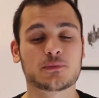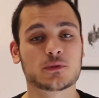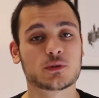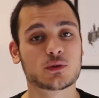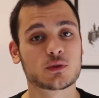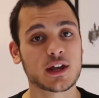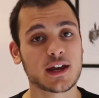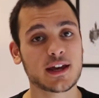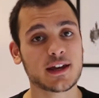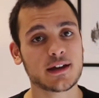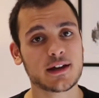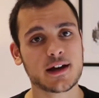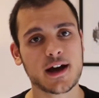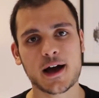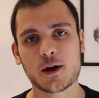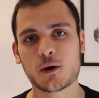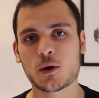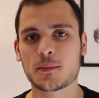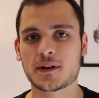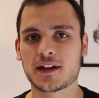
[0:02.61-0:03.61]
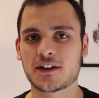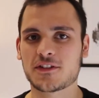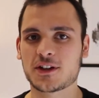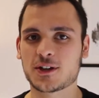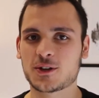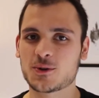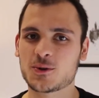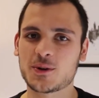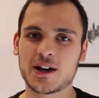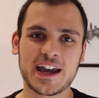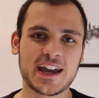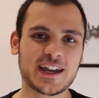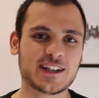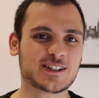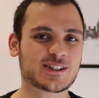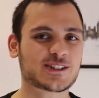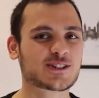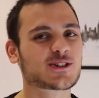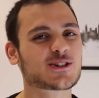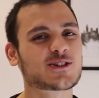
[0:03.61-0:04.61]
Today I will be giving you
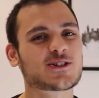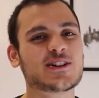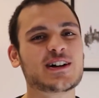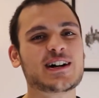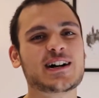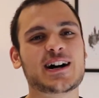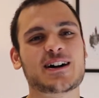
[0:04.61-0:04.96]
a tour